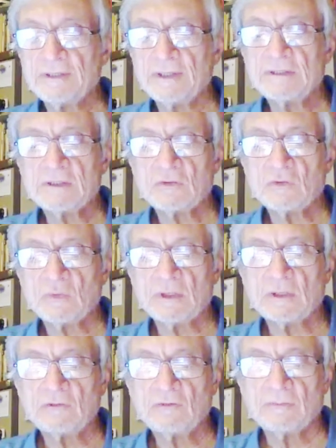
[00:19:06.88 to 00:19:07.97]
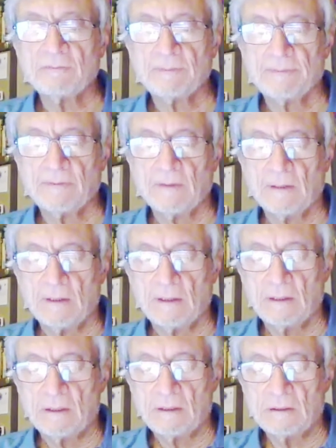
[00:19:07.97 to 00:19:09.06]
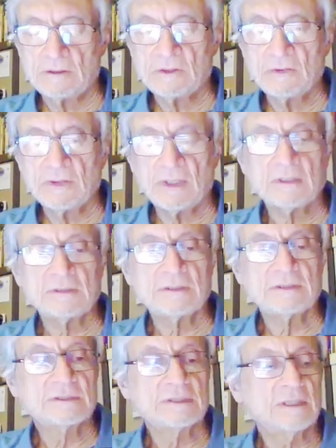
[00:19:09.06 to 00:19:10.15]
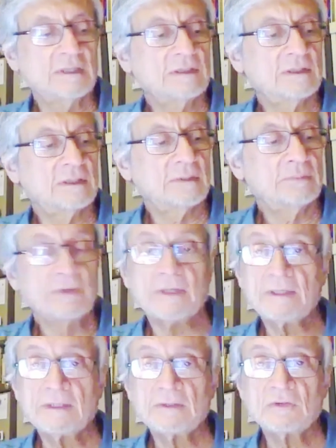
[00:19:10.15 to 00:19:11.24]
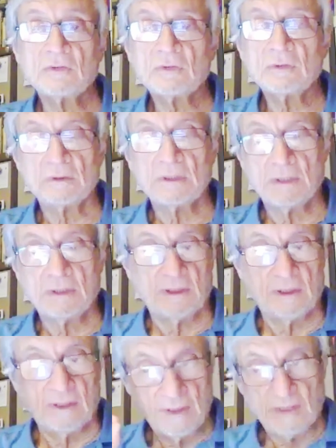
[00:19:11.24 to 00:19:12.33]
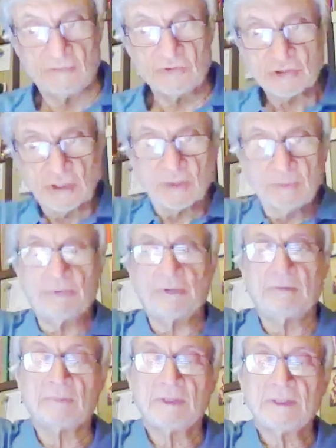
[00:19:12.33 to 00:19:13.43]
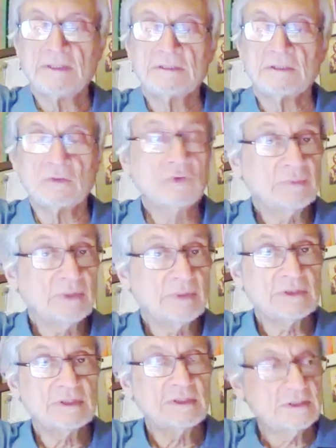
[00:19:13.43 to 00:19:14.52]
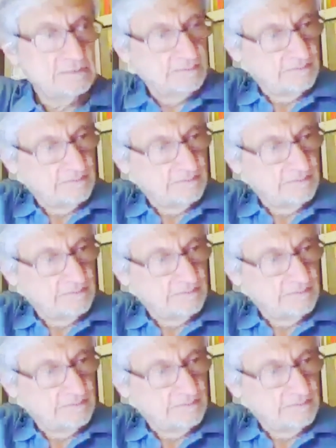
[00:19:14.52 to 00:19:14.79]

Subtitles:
it ends at 12. So I'll just say that I pray that you have sharp minds and good memories.